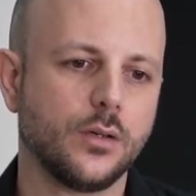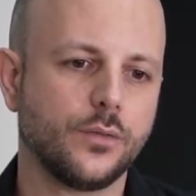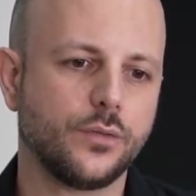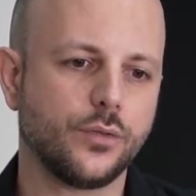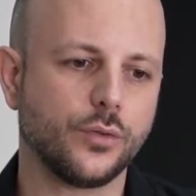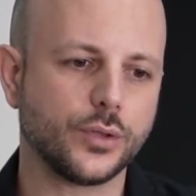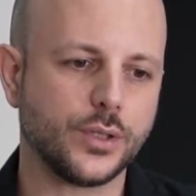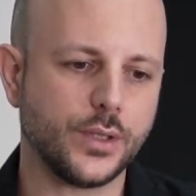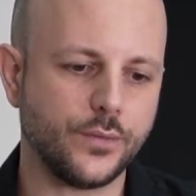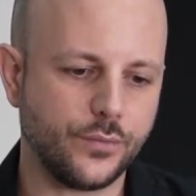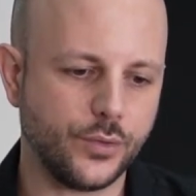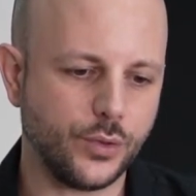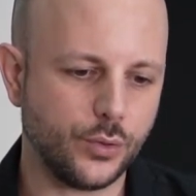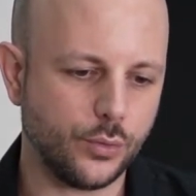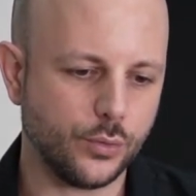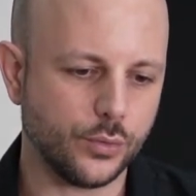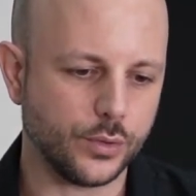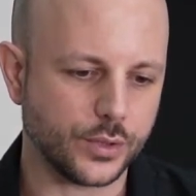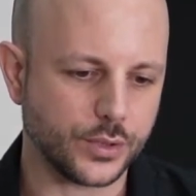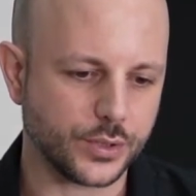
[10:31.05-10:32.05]
for the
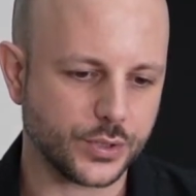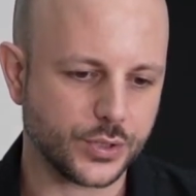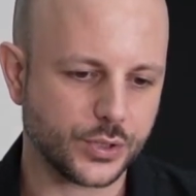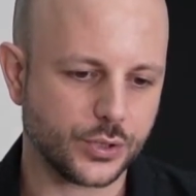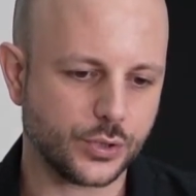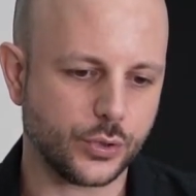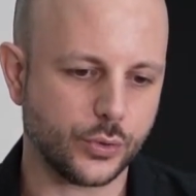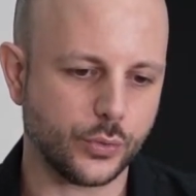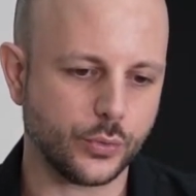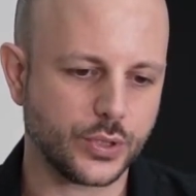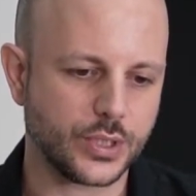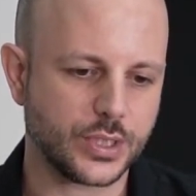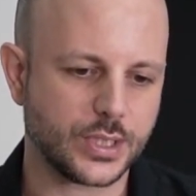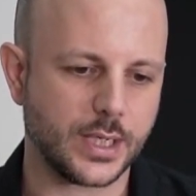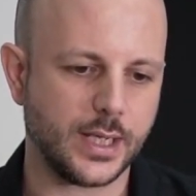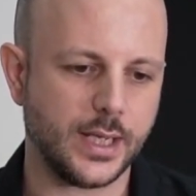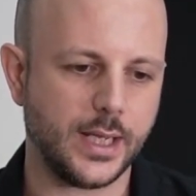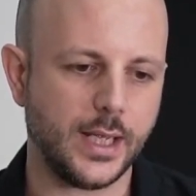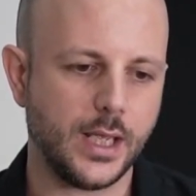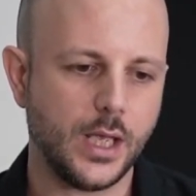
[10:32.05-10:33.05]
viewers to
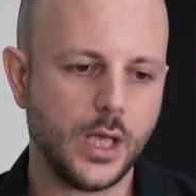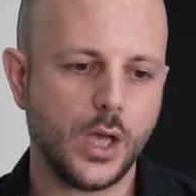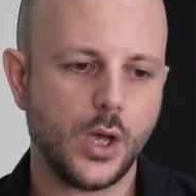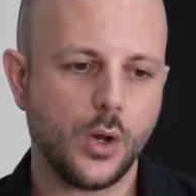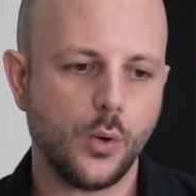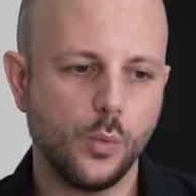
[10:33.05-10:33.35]
see